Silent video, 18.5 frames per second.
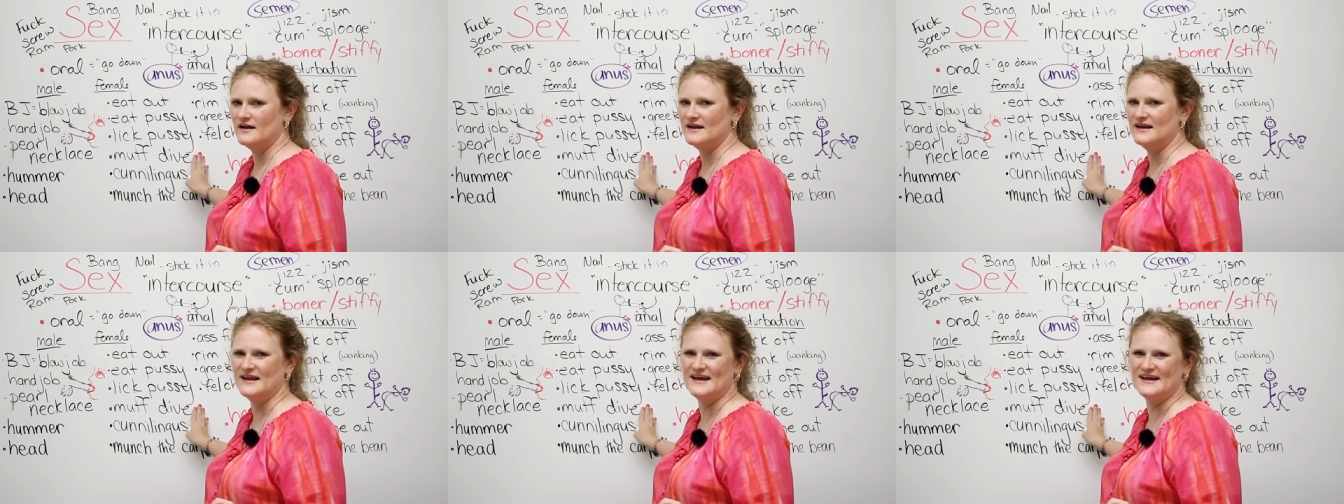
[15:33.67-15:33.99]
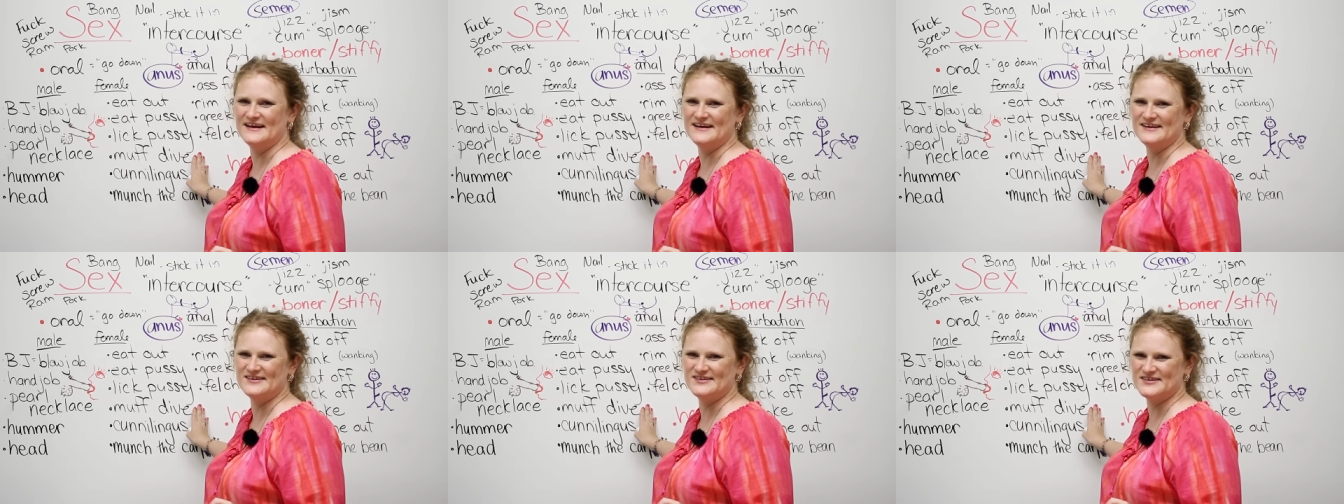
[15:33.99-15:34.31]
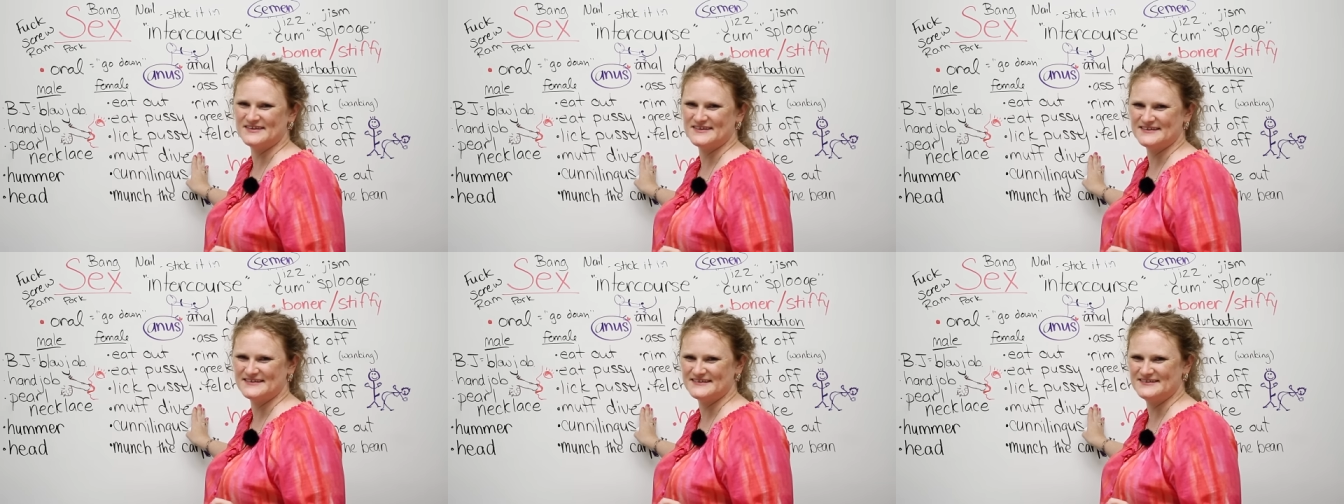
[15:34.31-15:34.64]
Ladies,
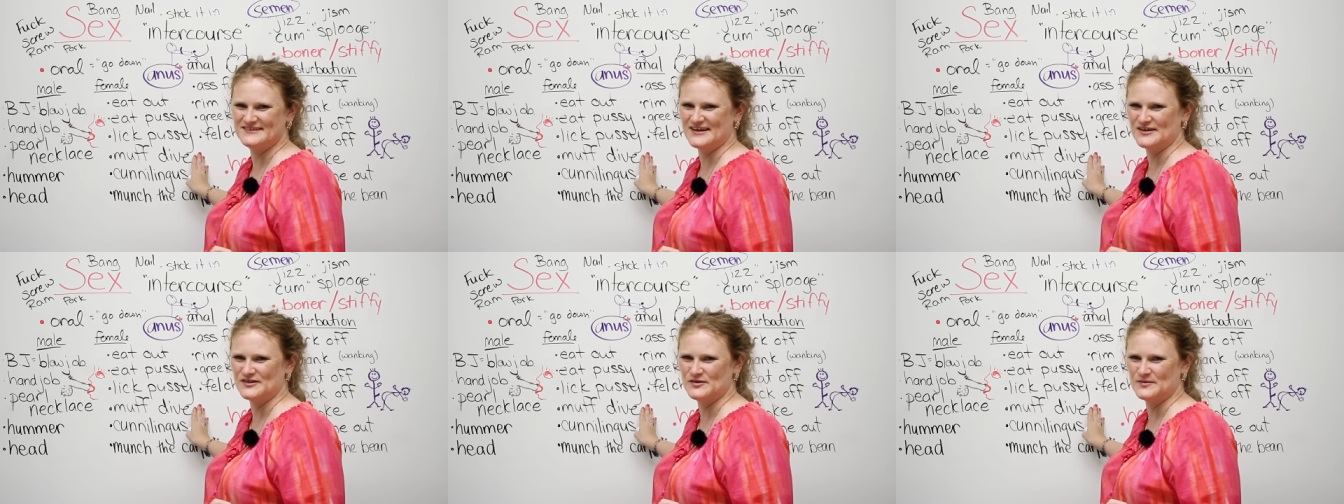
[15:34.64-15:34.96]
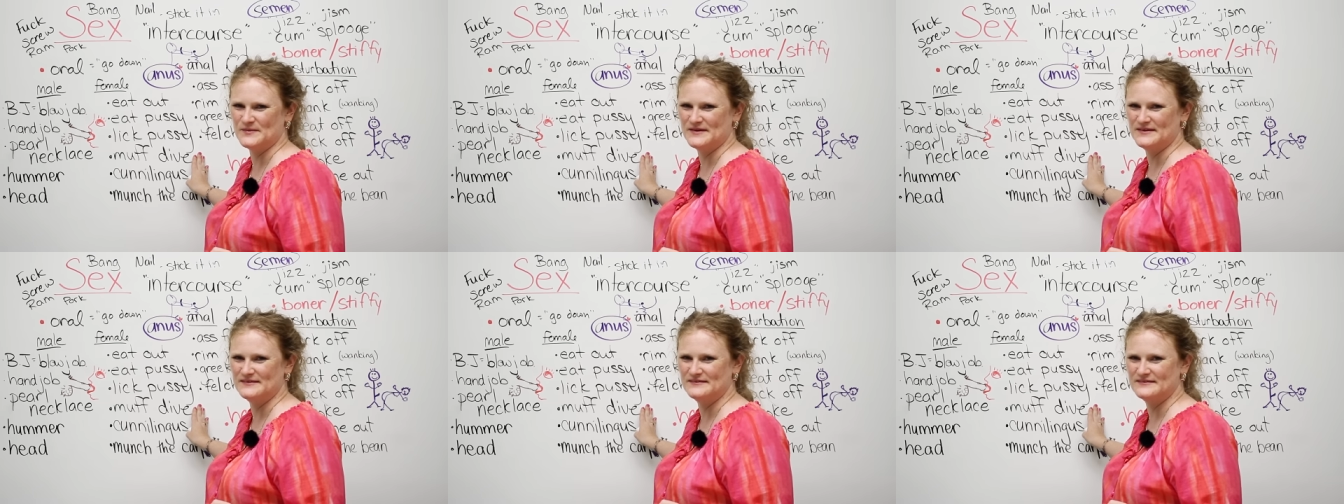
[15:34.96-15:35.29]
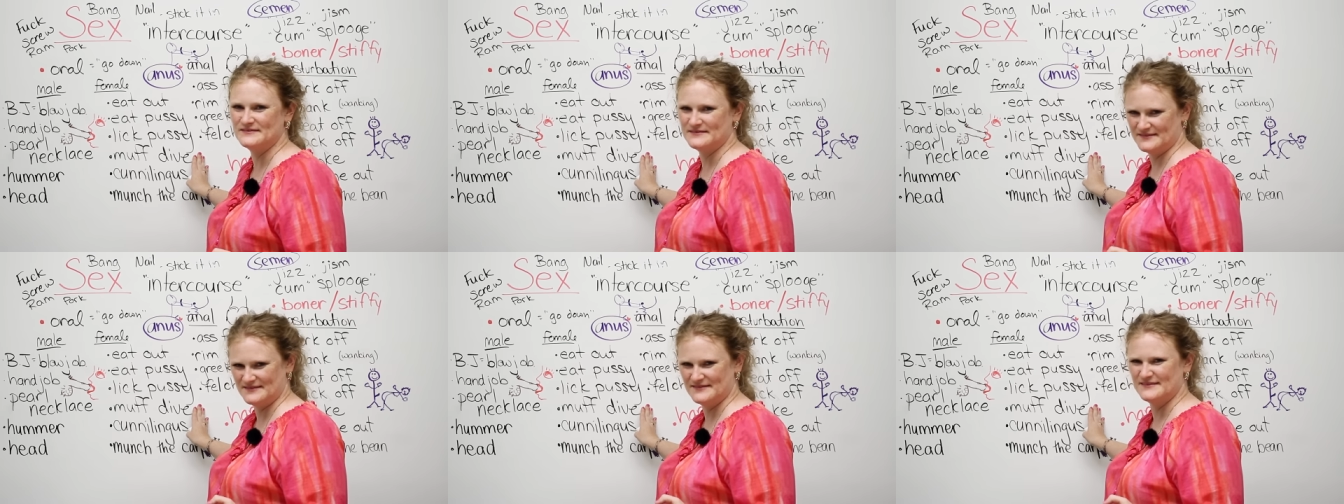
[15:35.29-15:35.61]
gentlemen,
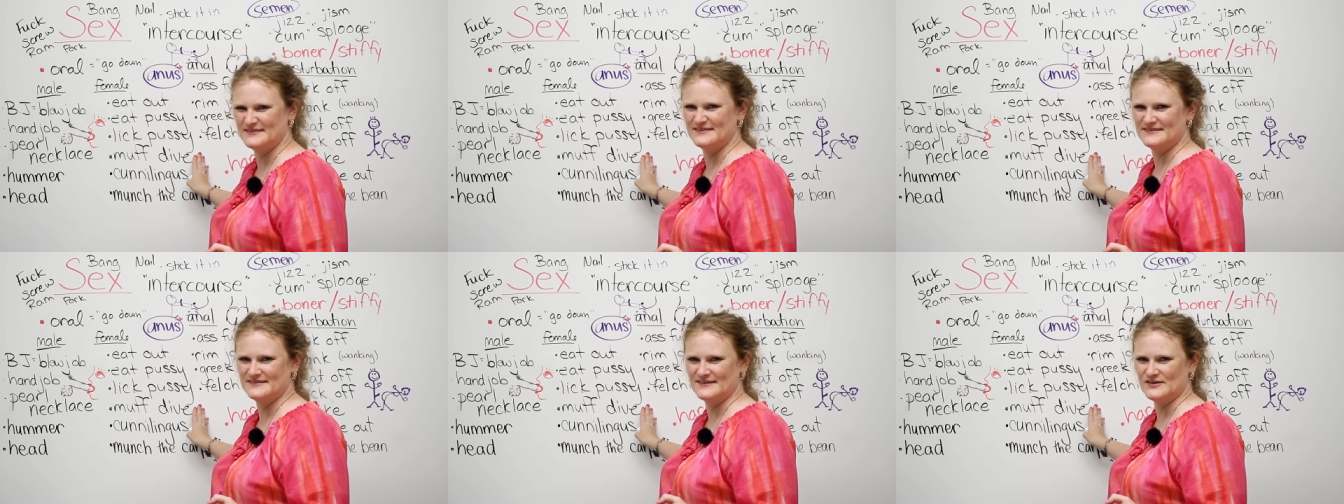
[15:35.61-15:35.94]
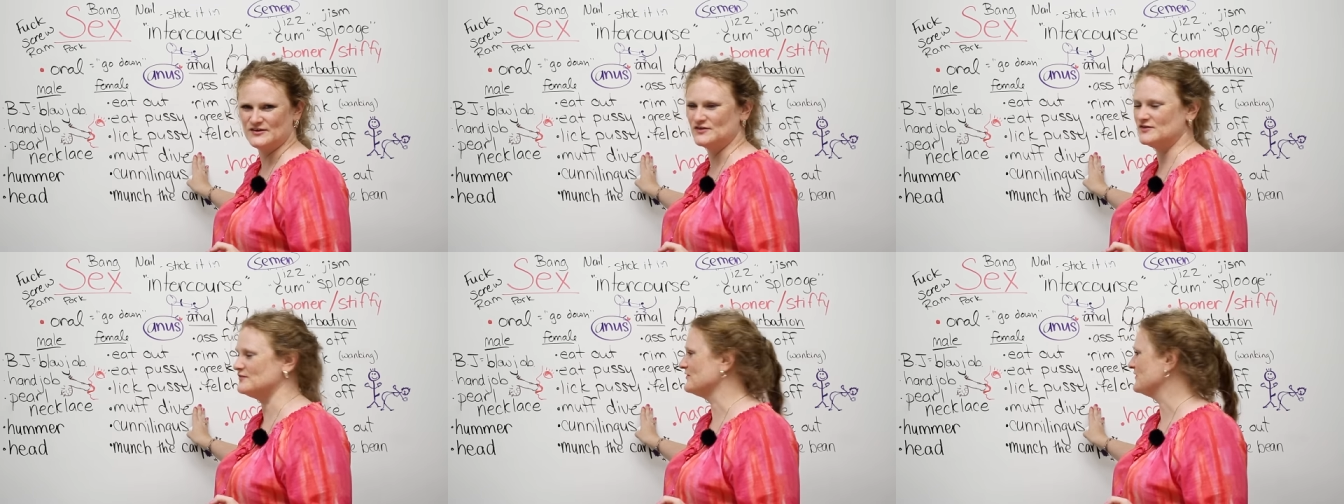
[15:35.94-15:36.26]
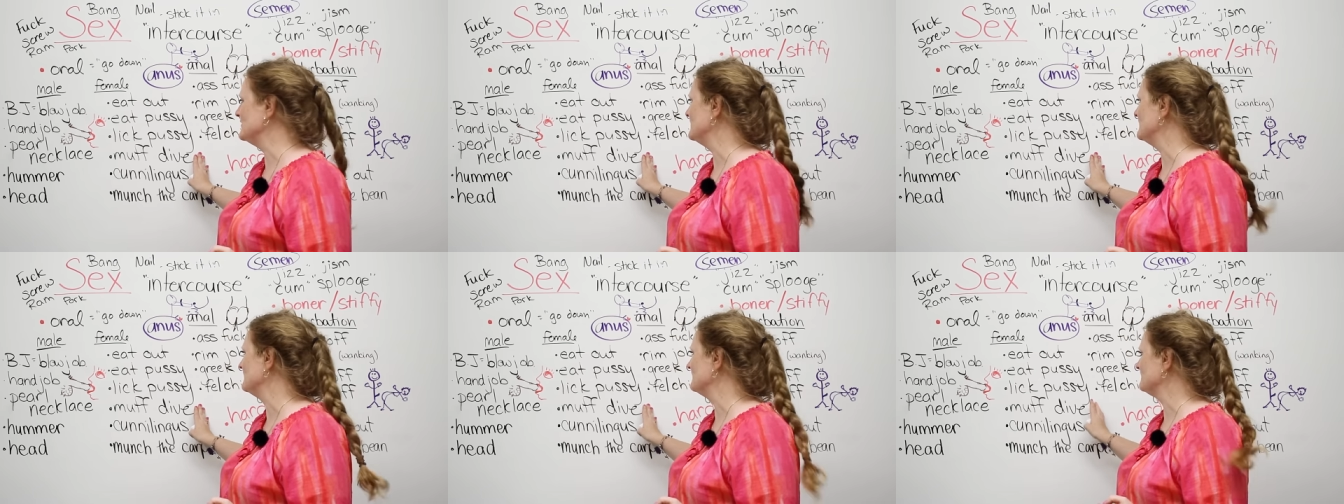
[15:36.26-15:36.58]
this is for
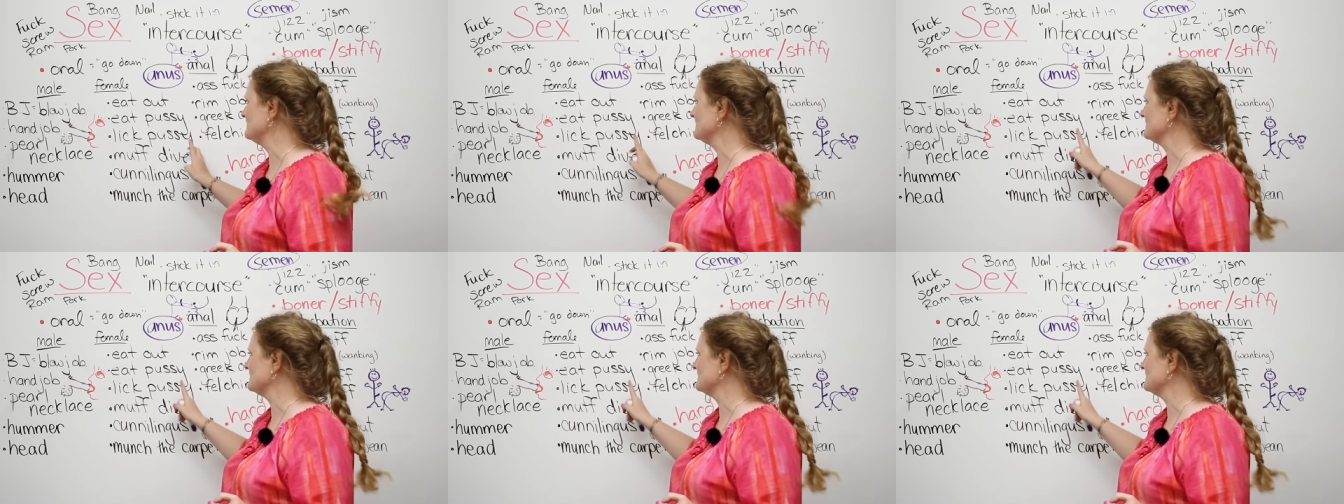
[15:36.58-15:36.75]
you.